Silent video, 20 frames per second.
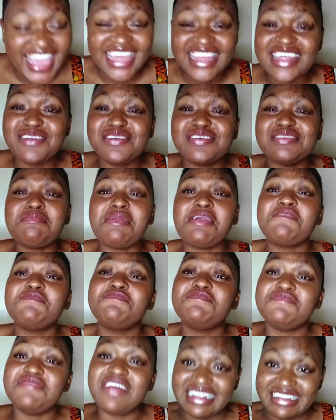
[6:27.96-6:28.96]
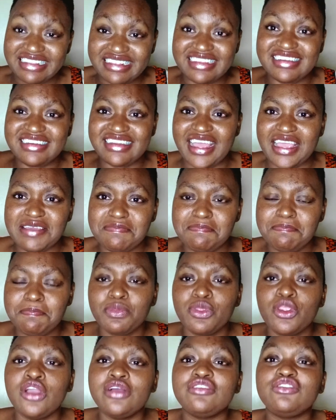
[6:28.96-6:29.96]
that was my first time
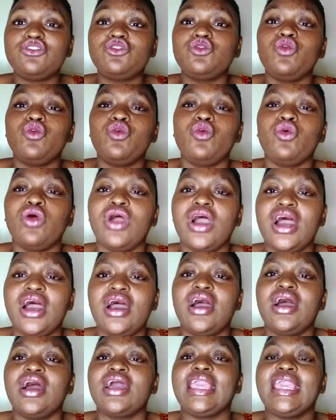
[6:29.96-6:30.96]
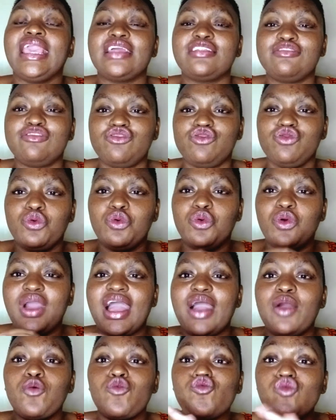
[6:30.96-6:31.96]
to uh, get to
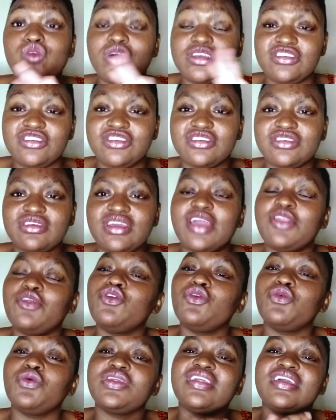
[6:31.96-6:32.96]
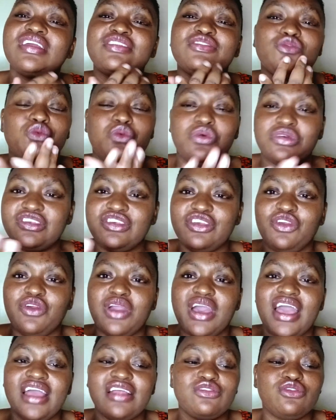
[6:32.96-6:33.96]
wash. I don't know whether it's washing your
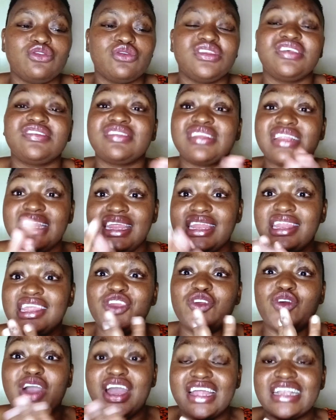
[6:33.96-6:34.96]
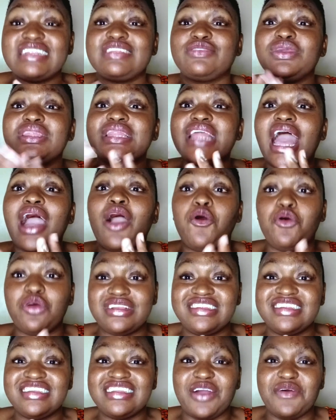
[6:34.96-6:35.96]
hands or just cleaning your hands with a
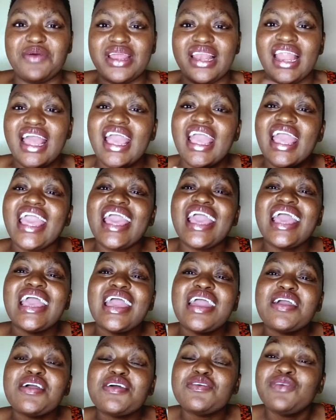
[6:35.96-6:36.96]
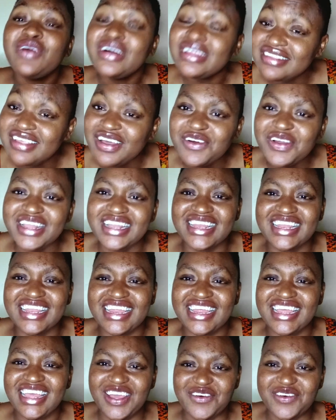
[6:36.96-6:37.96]
hot towel. Kwanza
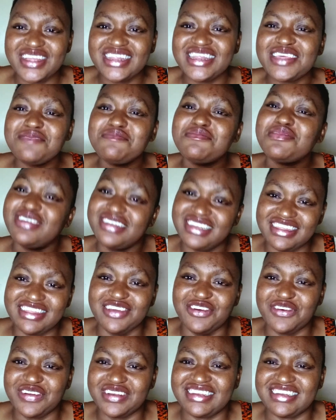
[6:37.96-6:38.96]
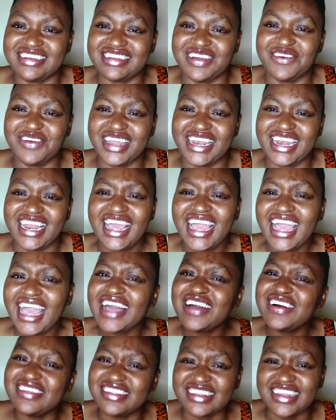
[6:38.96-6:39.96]
when, when they brought the hot towel,
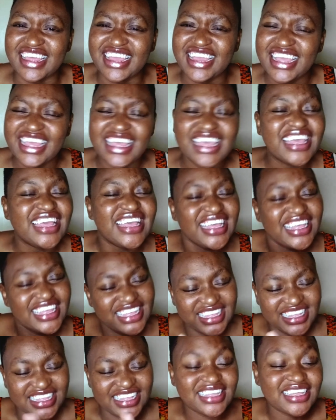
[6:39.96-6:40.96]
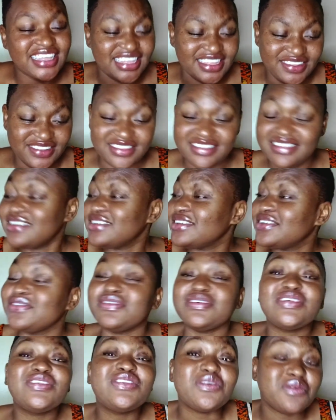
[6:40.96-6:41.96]
I was like, okay, so
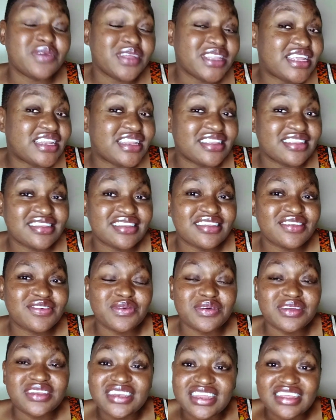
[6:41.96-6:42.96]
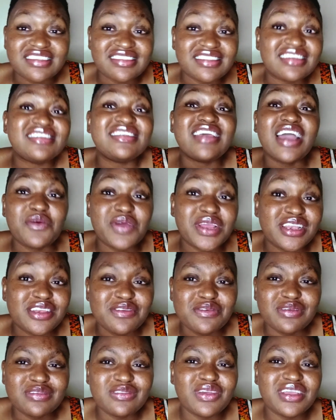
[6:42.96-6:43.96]
so what the, what does the towel
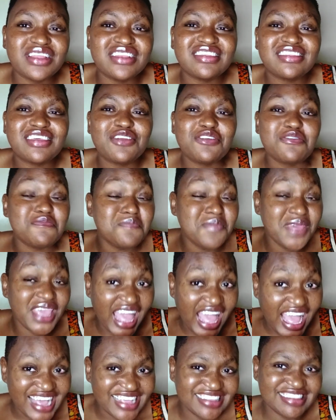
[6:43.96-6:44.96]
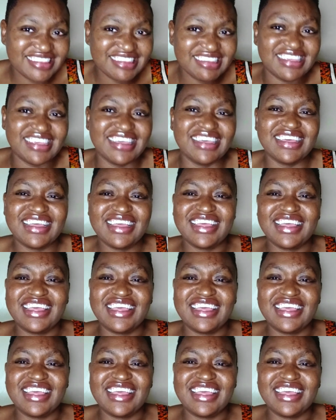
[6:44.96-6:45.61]
do? So instead of me asking,